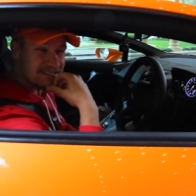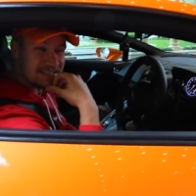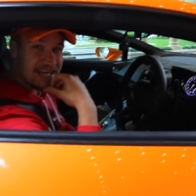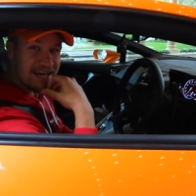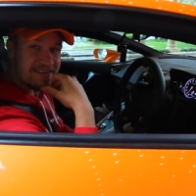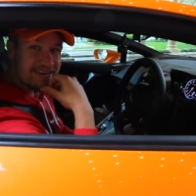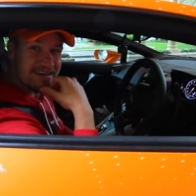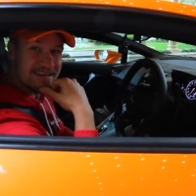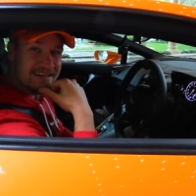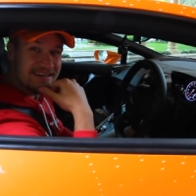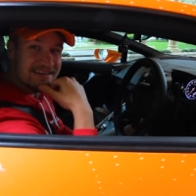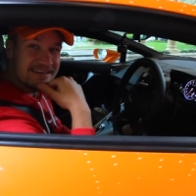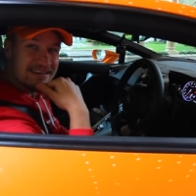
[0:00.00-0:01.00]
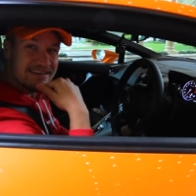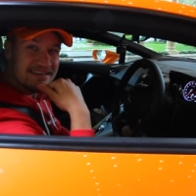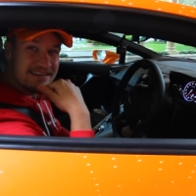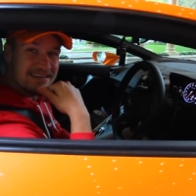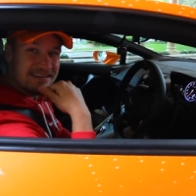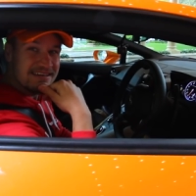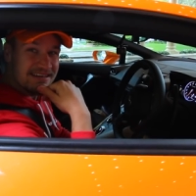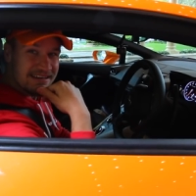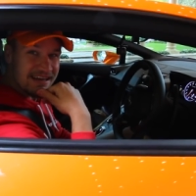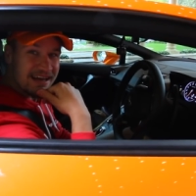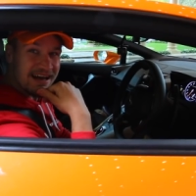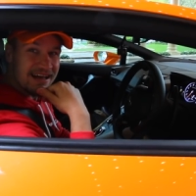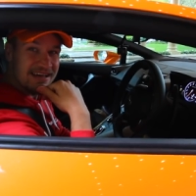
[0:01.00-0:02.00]
Scary. Did you get lost?
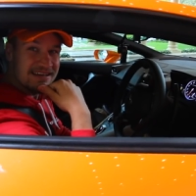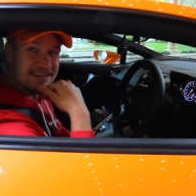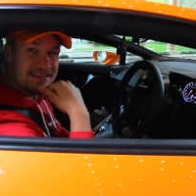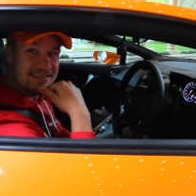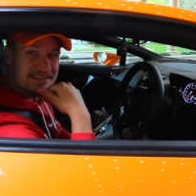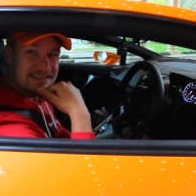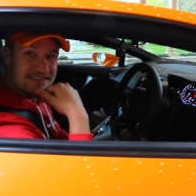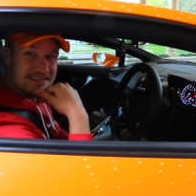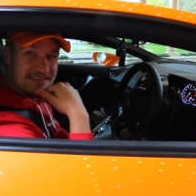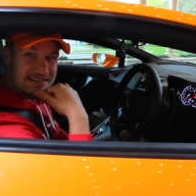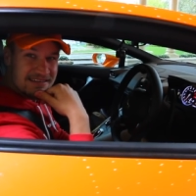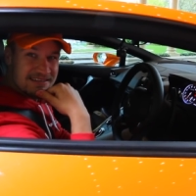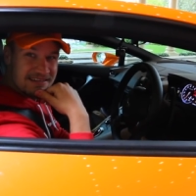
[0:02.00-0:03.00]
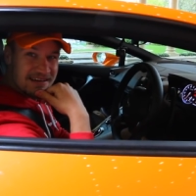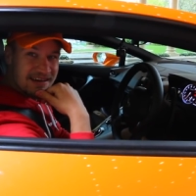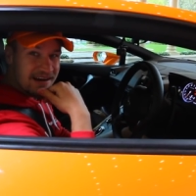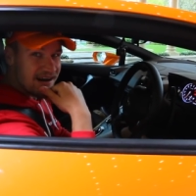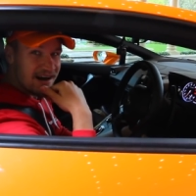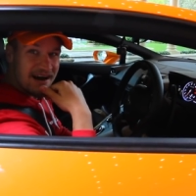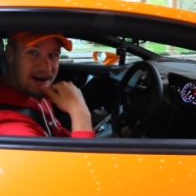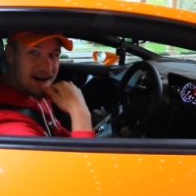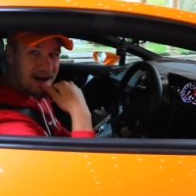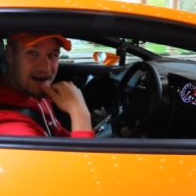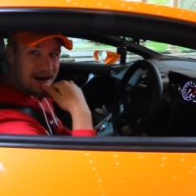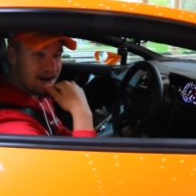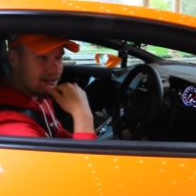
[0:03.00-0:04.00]
Yeah. And the roads are insane,
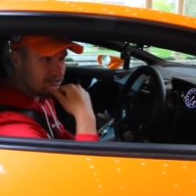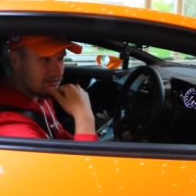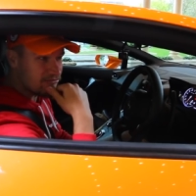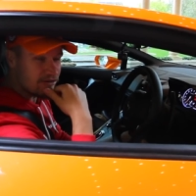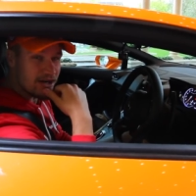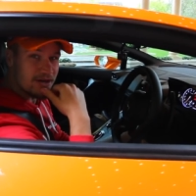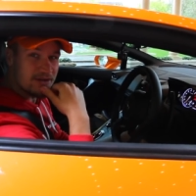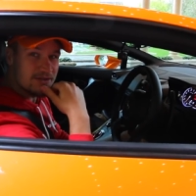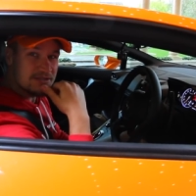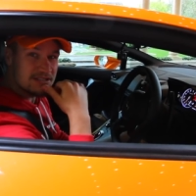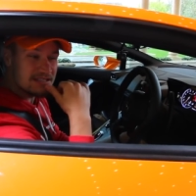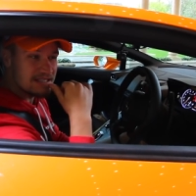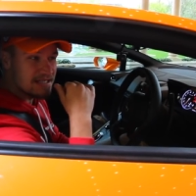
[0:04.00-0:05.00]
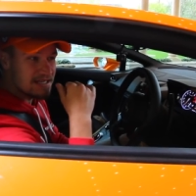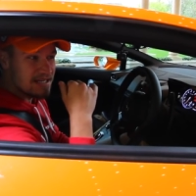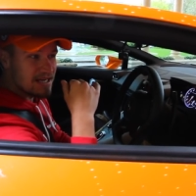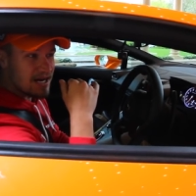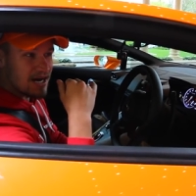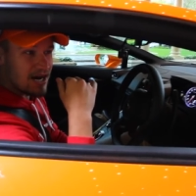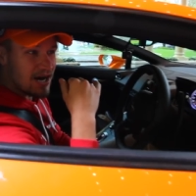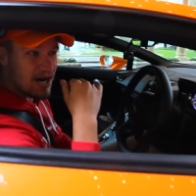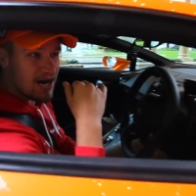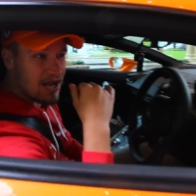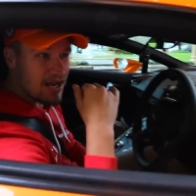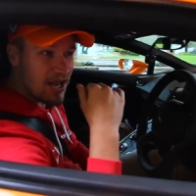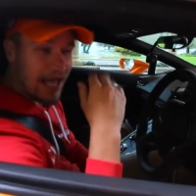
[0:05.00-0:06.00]
right? The roads,
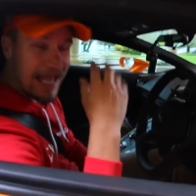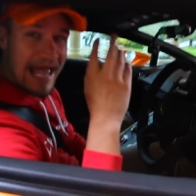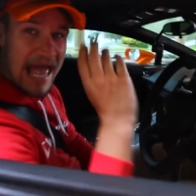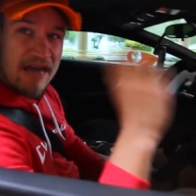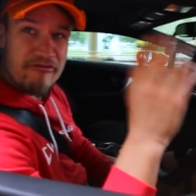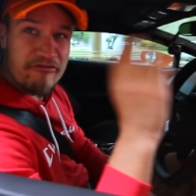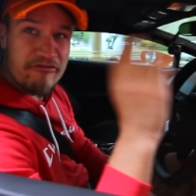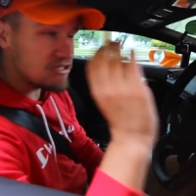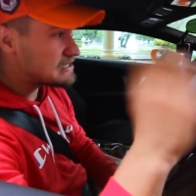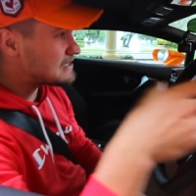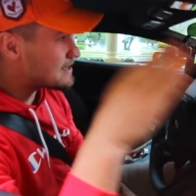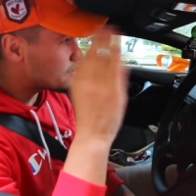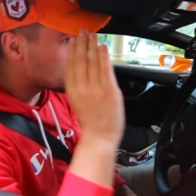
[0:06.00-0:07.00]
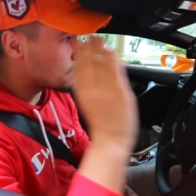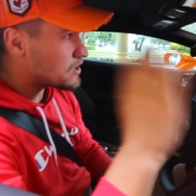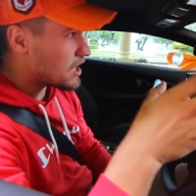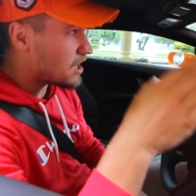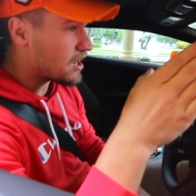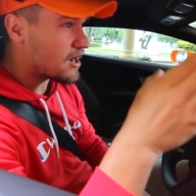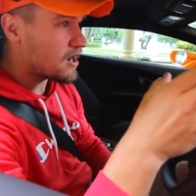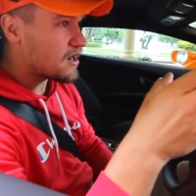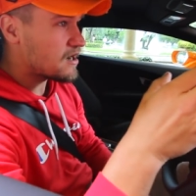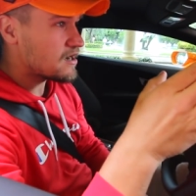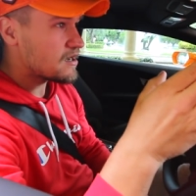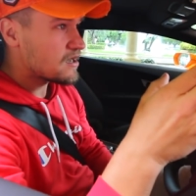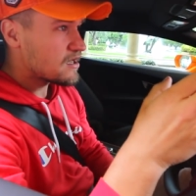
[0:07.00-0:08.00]
like every single car
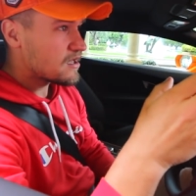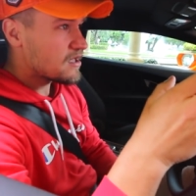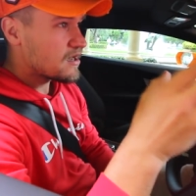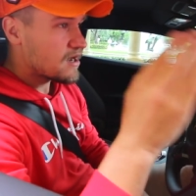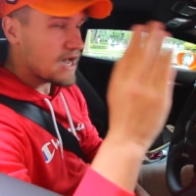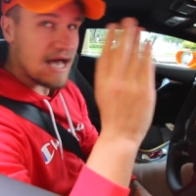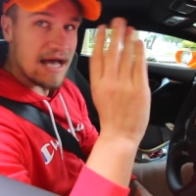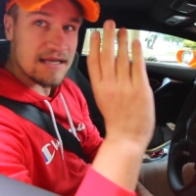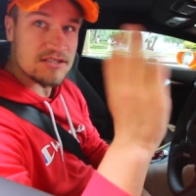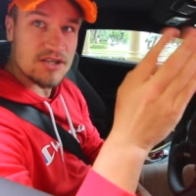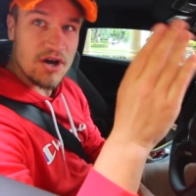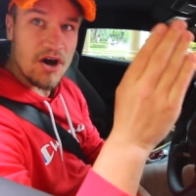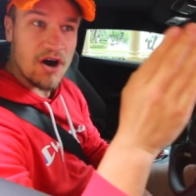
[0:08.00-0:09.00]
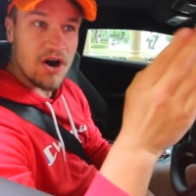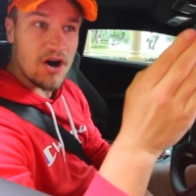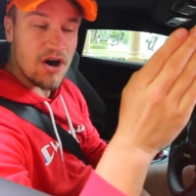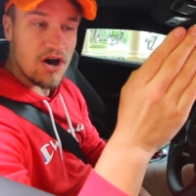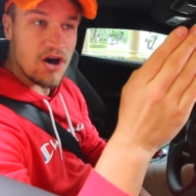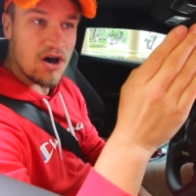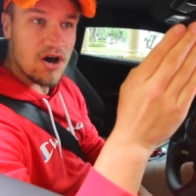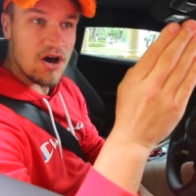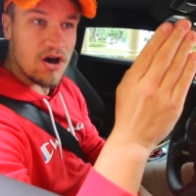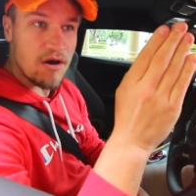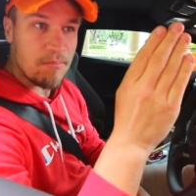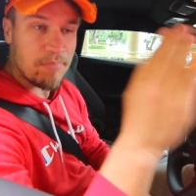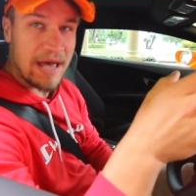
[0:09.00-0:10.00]
has got
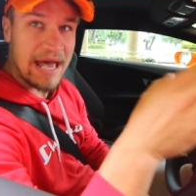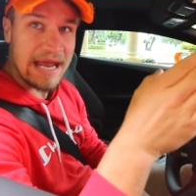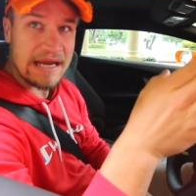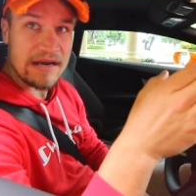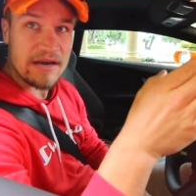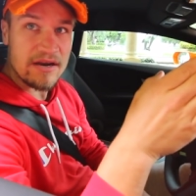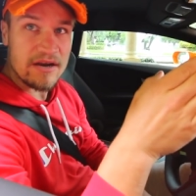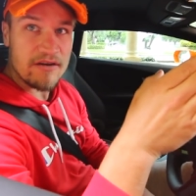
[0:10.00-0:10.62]
paint